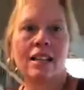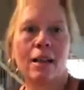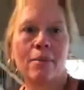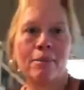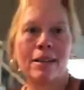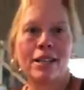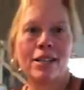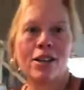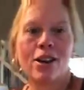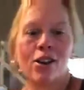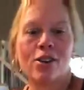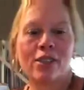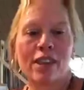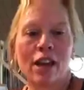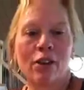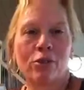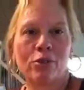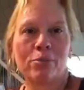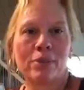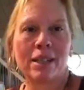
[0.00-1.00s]
let me know,
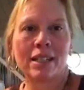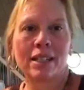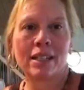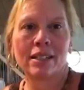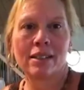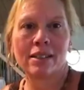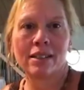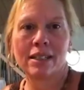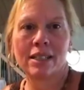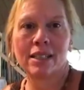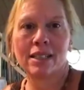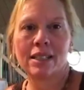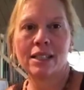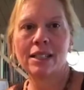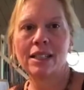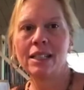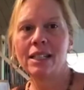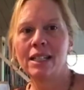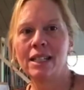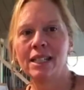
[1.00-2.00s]
that would be
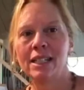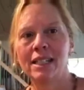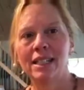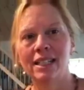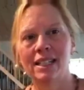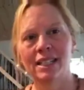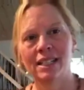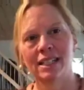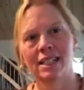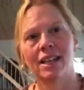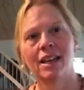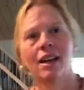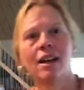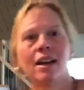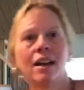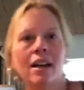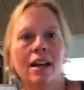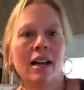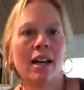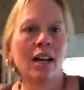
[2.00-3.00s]
good.
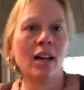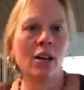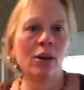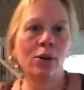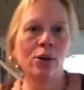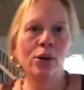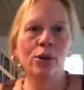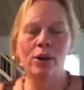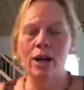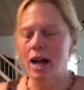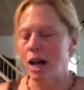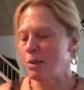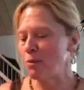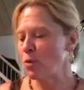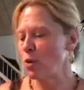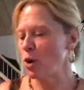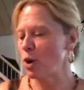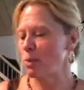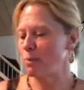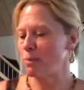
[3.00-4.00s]
Whew,
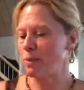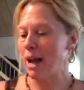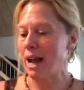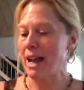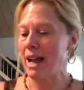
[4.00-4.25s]
I'm warm.